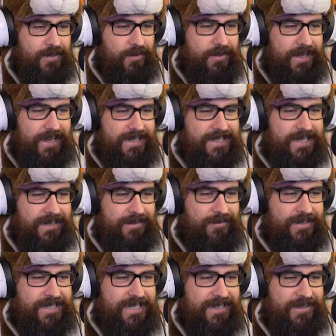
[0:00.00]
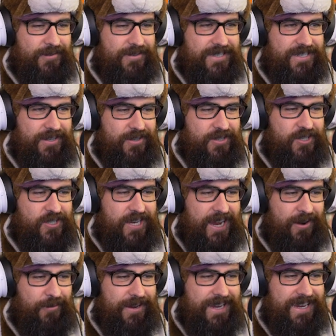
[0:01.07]
Too late. See, let's see the results,
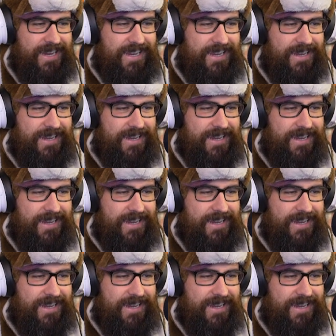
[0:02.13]
shall we?